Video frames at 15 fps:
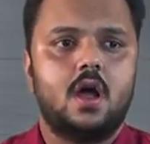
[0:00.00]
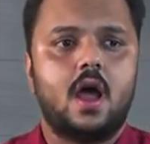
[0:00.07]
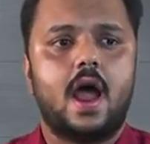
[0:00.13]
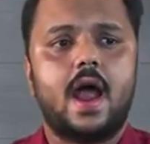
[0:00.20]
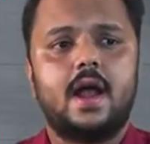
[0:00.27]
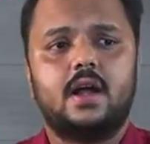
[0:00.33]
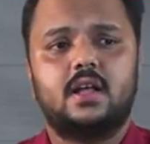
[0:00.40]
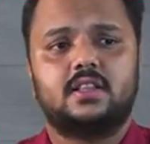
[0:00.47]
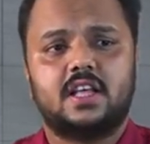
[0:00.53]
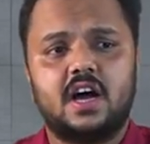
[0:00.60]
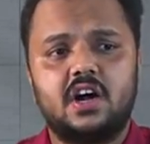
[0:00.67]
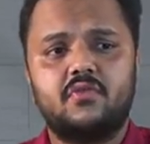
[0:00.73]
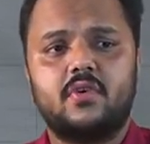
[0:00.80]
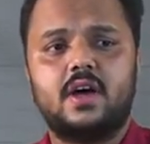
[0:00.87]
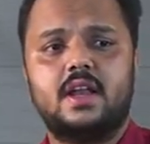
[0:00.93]
And the
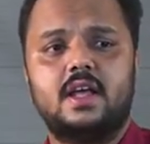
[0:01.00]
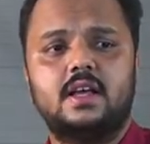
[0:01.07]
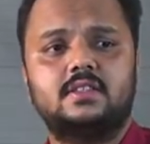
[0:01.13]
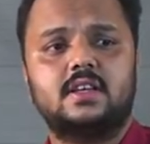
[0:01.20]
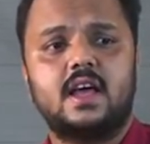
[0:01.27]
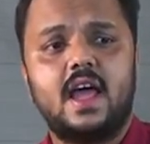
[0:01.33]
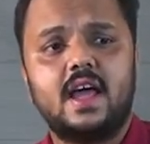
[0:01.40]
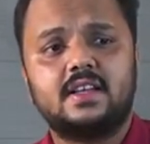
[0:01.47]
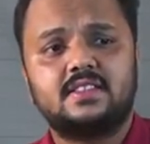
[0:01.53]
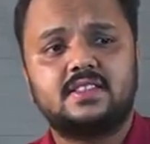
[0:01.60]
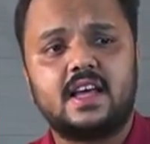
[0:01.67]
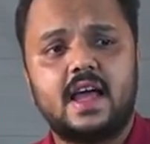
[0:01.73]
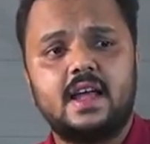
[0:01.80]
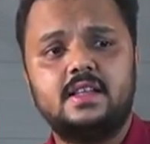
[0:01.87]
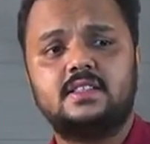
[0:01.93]
third one is a
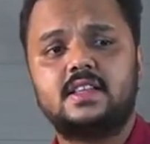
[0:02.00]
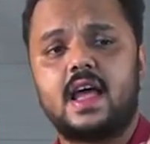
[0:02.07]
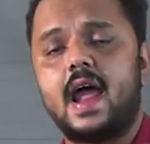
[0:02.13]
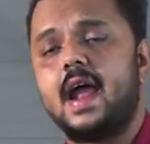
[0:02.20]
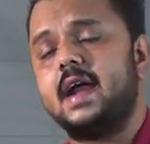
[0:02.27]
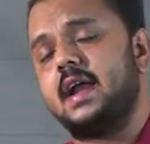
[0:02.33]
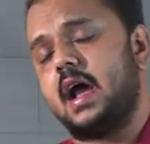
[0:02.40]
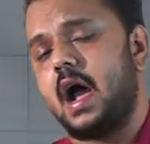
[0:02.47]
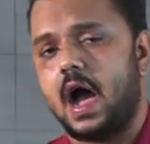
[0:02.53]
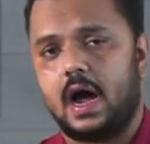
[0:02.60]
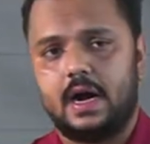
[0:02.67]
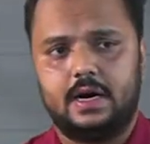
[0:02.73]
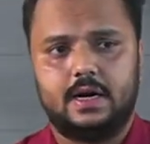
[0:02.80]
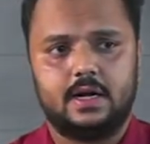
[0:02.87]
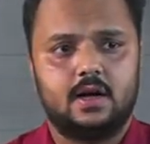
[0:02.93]
science and
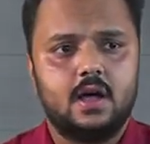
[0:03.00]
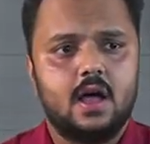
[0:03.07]
art.